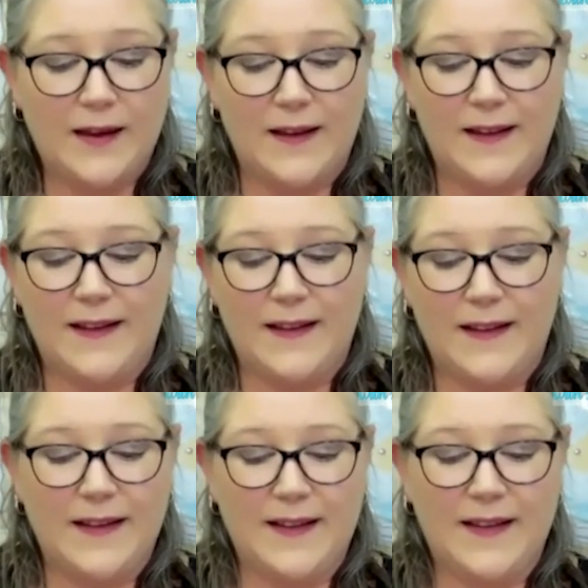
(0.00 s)
We're going
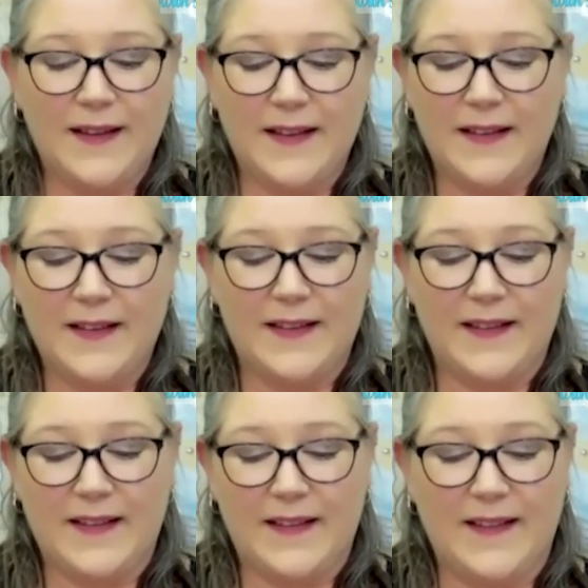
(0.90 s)
to do that
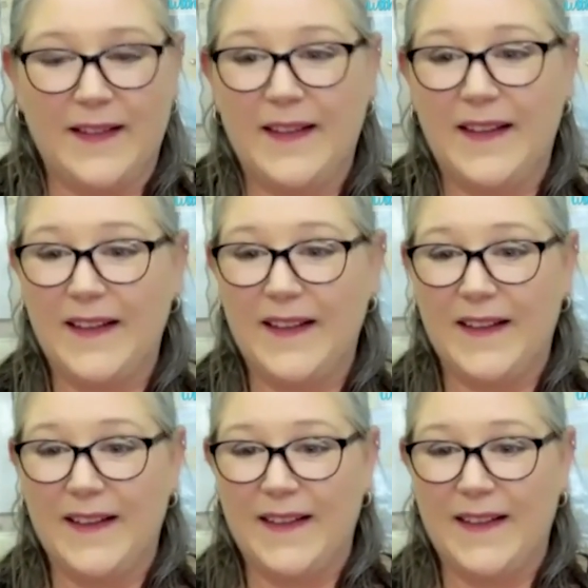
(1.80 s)
one, the goose thing.